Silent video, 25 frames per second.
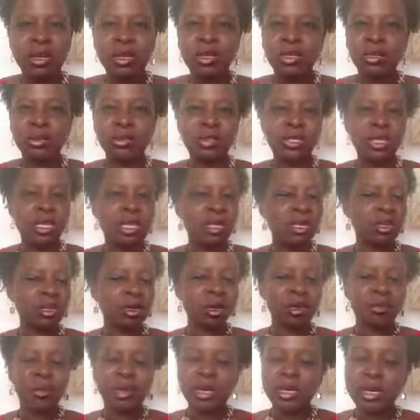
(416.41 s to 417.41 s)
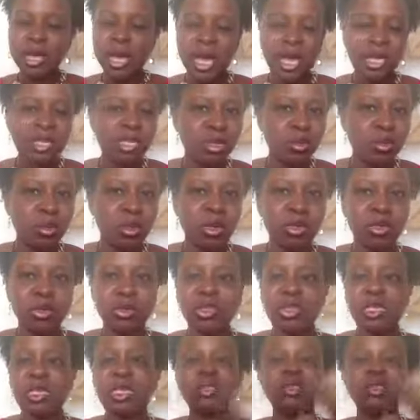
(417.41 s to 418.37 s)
you did, and oh my gosh, the words you said.